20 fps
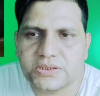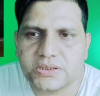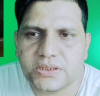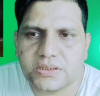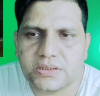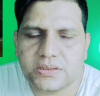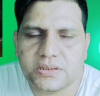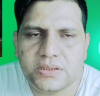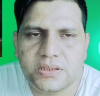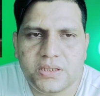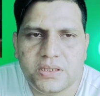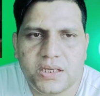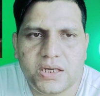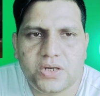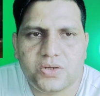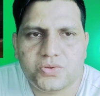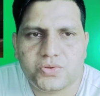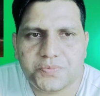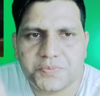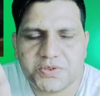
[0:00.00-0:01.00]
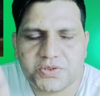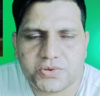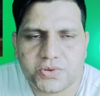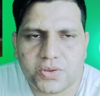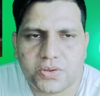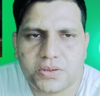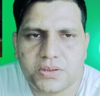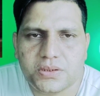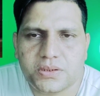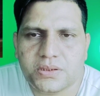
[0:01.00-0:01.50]
her how to be
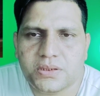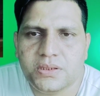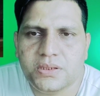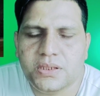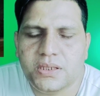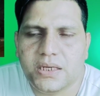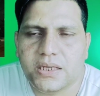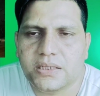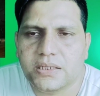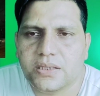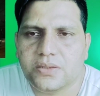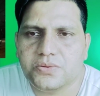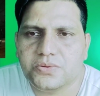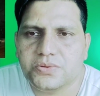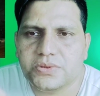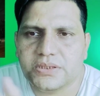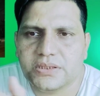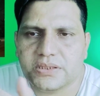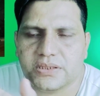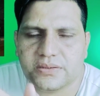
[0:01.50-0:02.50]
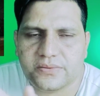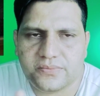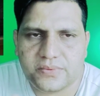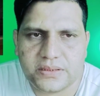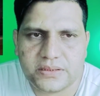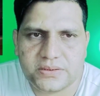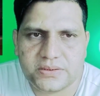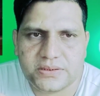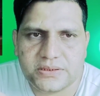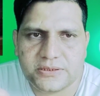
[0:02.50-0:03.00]
stronger and how to take a
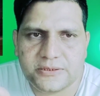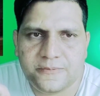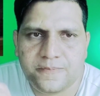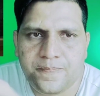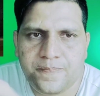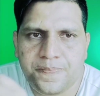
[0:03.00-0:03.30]
revenge.